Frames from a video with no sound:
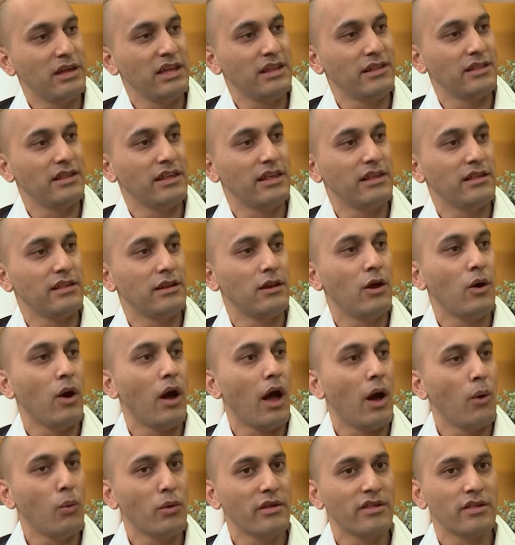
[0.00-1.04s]
means is, you know,
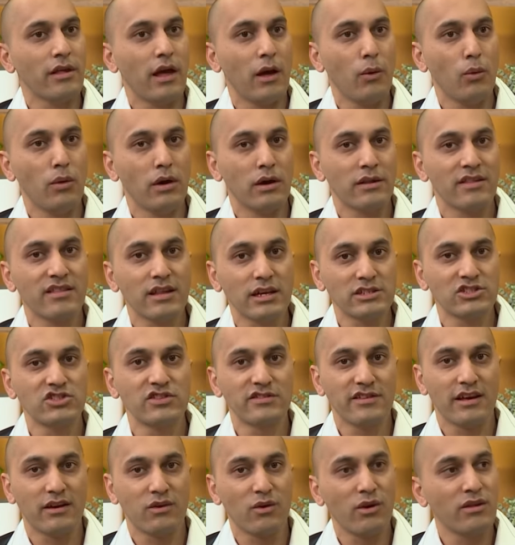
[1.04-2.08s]
our, our
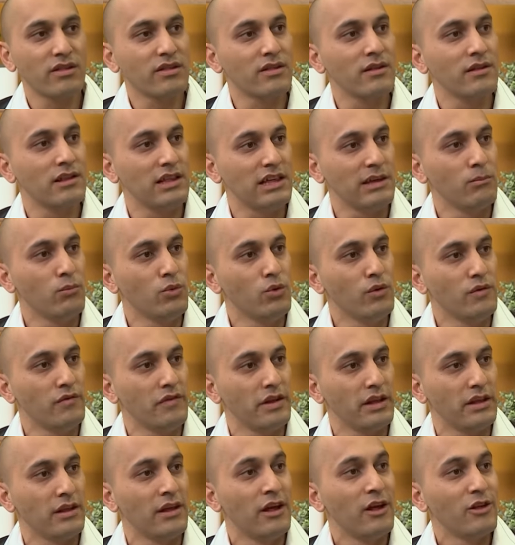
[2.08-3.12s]
structures are constantly
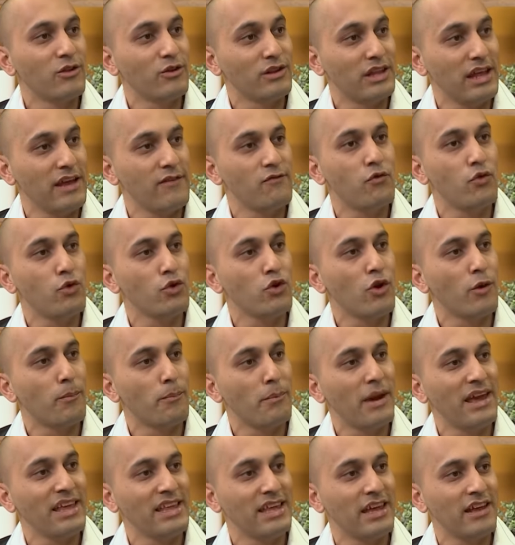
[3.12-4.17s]
moving. So therefore, your
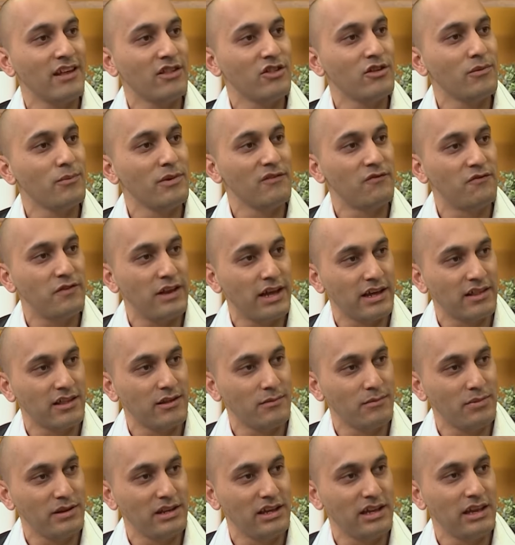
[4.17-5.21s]
paint has to be
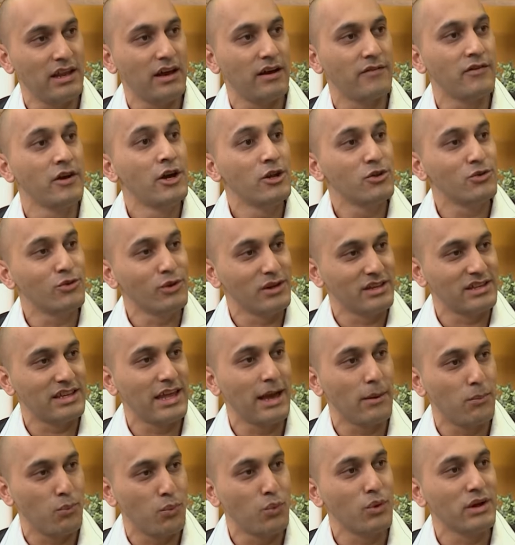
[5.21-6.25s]
flexible enough to
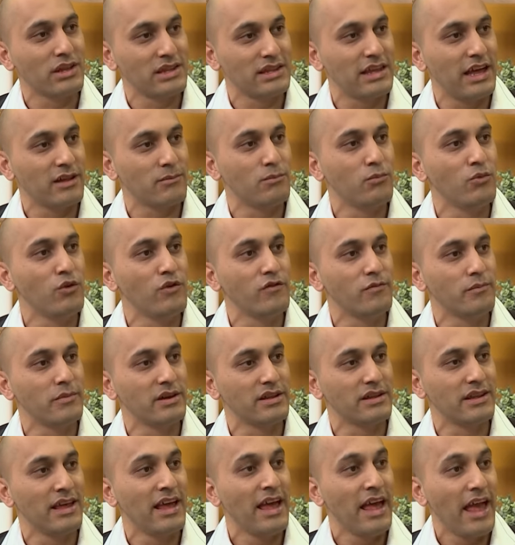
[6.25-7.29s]
adapt with that
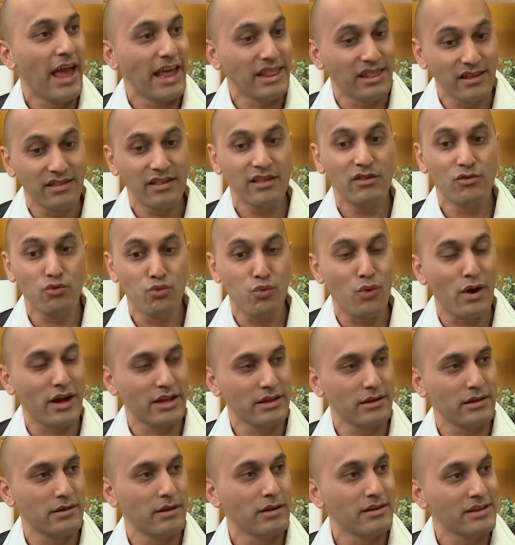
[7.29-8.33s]
movement. And this is
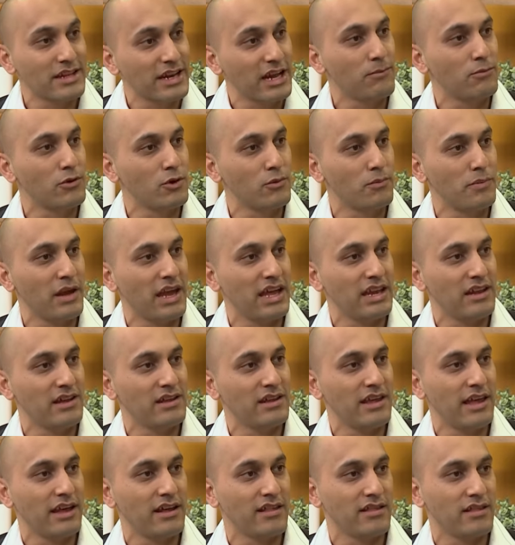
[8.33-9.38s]
what TradePro
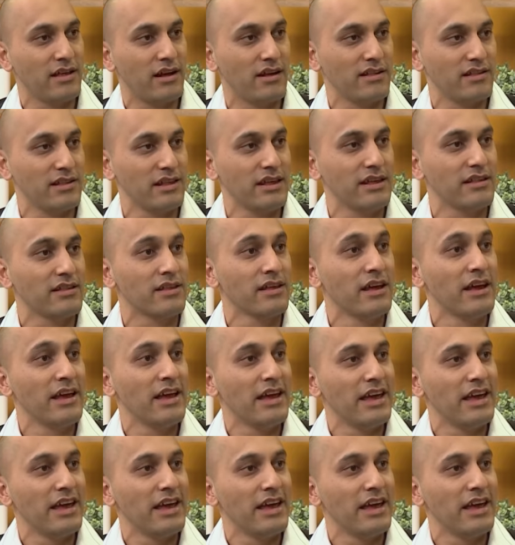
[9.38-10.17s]
Tax does, is